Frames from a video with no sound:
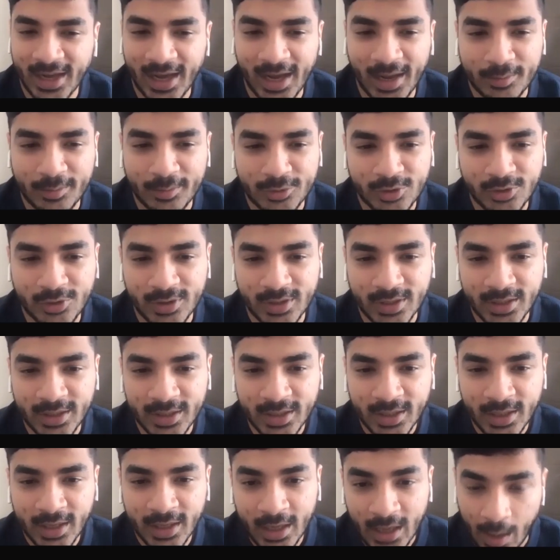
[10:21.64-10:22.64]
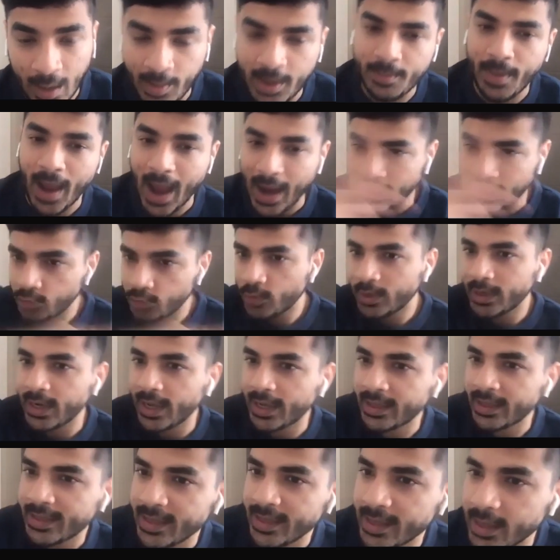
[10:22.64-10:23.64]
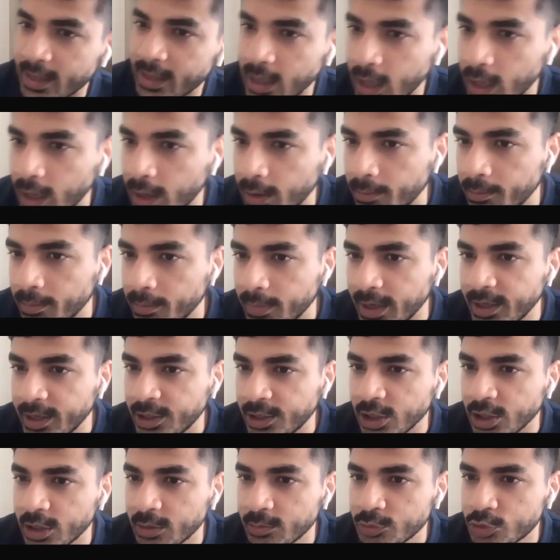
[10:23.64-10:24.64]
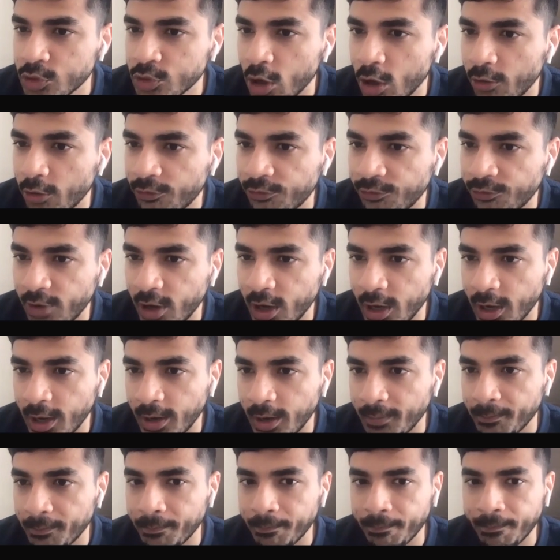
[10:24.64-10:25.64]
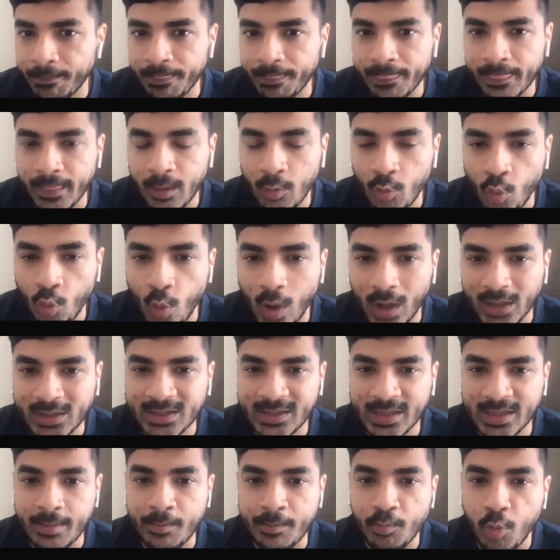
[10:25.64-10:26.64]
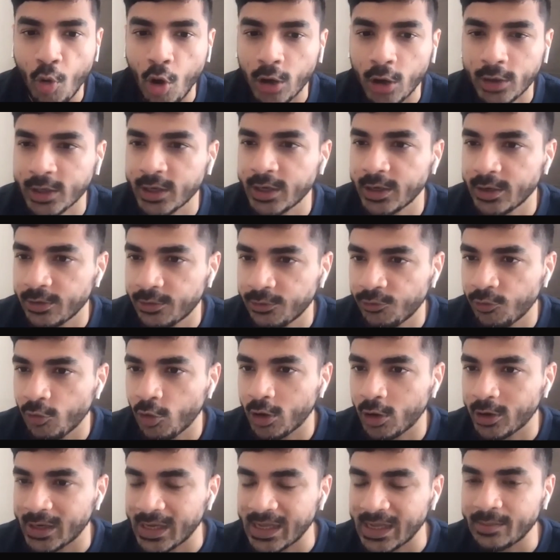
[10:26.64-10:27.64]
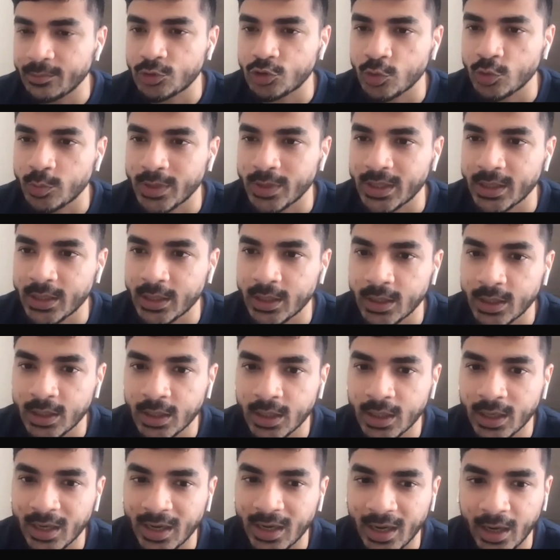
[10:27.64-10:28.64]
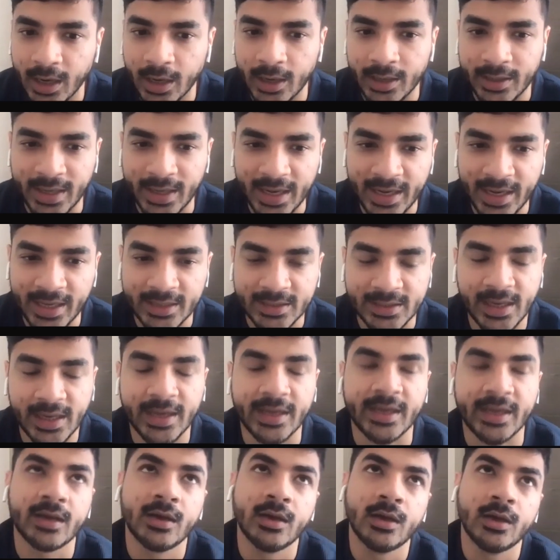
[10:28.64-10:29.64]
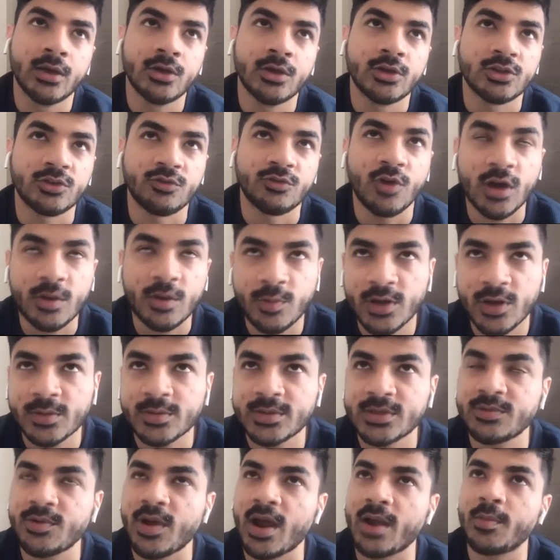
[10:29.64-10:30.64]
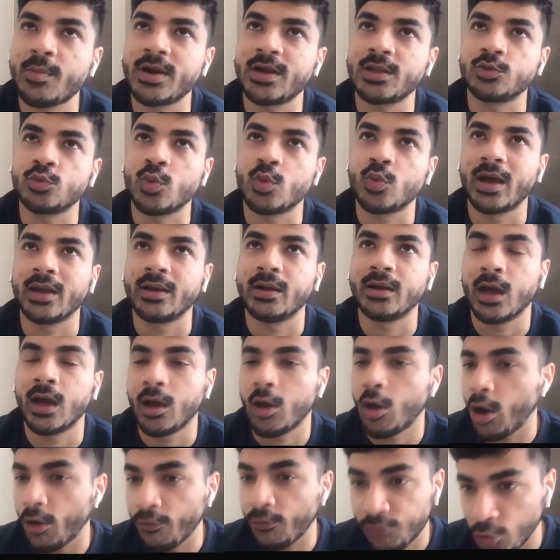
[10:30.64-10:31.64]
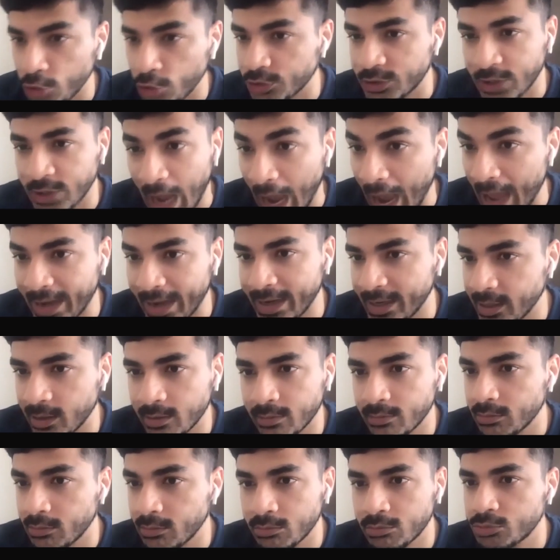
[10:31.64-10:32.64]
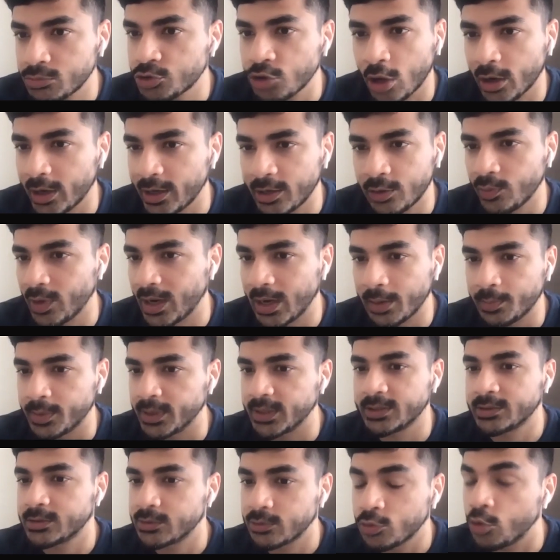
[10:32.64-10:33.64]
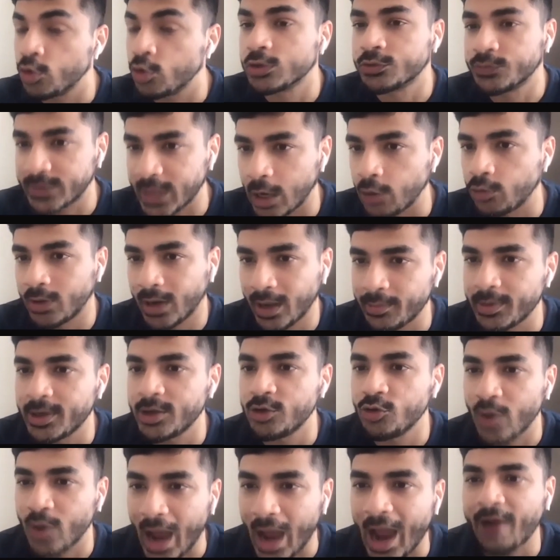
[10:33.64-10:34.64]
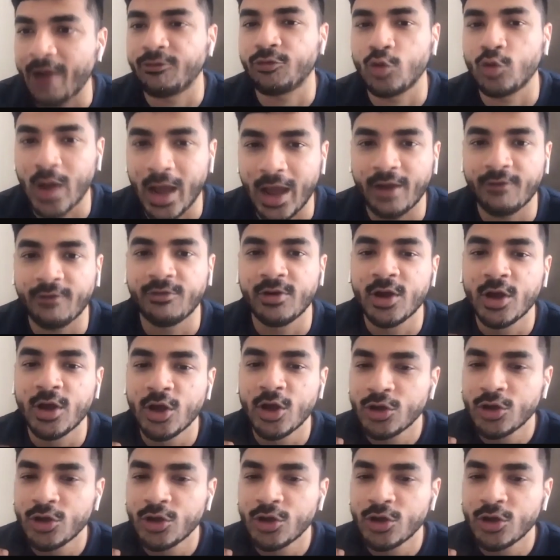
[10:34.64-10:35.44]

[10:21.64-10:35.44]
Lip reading: absolutely. Coming back to it, I think in terms of what's important for teams to be 10x, like the workplace environment is one. Of course, hiring solid developers goes without. I mean, you have to have